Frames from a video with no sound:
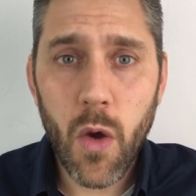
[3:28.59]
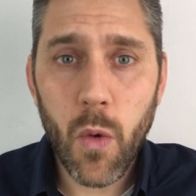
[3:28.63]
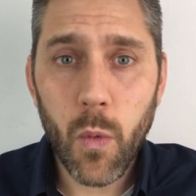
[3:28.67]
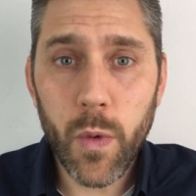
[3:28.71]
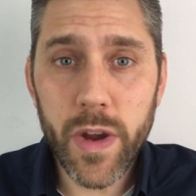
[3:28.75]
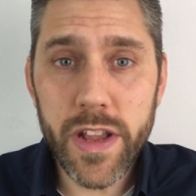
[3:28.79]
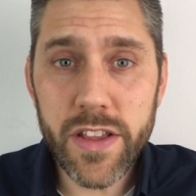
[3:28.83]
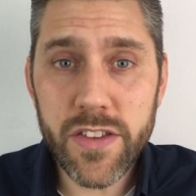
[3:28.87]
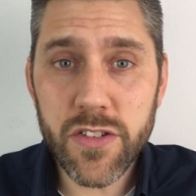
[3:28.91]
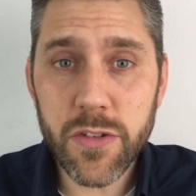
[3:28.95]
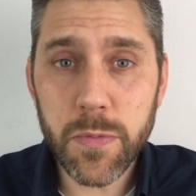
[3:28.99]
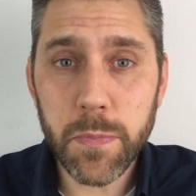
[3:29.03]

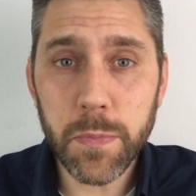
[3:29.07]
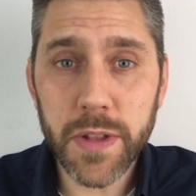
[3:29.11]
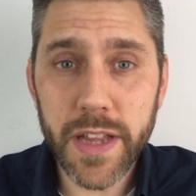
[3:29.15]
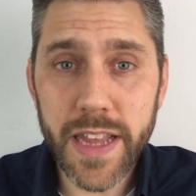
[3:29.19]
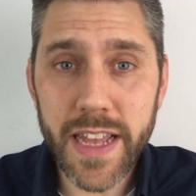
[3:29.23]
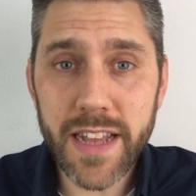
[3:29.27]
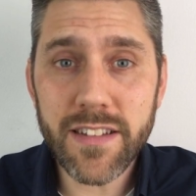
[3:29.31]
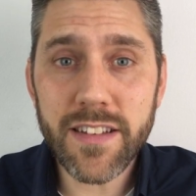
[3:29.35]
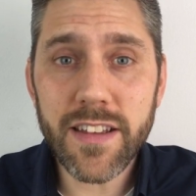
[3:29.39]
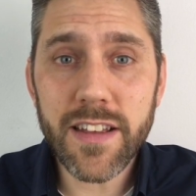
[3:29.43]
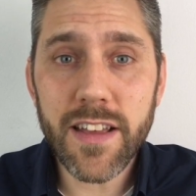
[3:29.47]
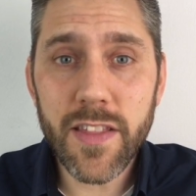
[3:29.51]
We
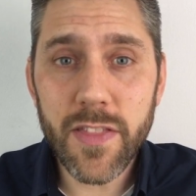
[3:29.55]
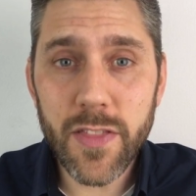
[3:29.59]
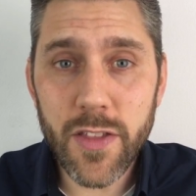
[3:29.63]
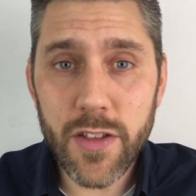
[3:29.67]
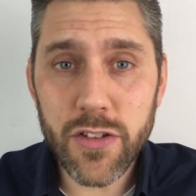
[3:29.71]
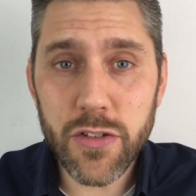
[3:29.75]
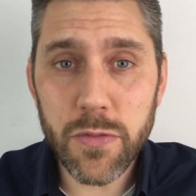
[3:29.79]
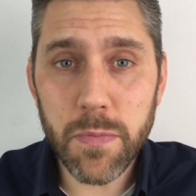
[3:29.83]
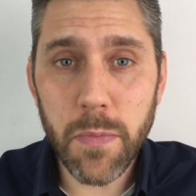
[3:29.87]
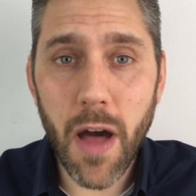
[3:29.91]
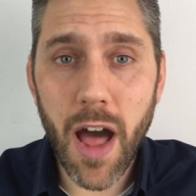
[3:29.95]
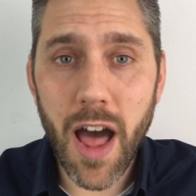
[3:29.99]
split
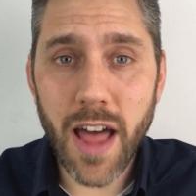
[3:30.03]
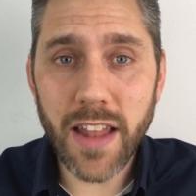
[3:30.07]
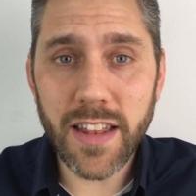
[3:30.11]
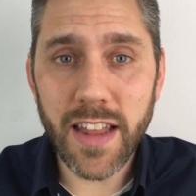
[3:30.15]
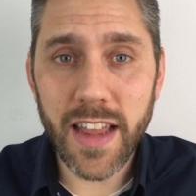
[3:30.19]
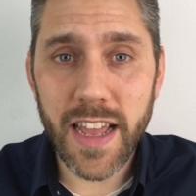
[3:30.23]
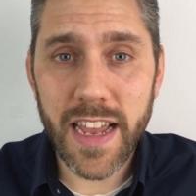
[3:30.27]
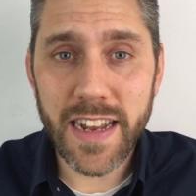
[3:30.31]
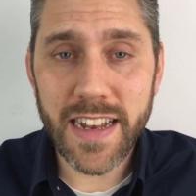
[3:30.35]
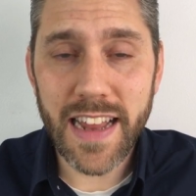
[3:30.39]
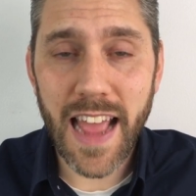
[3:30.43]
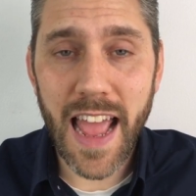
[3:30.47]
the
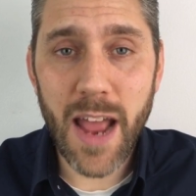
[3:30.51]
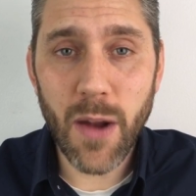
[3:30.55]
spotlight,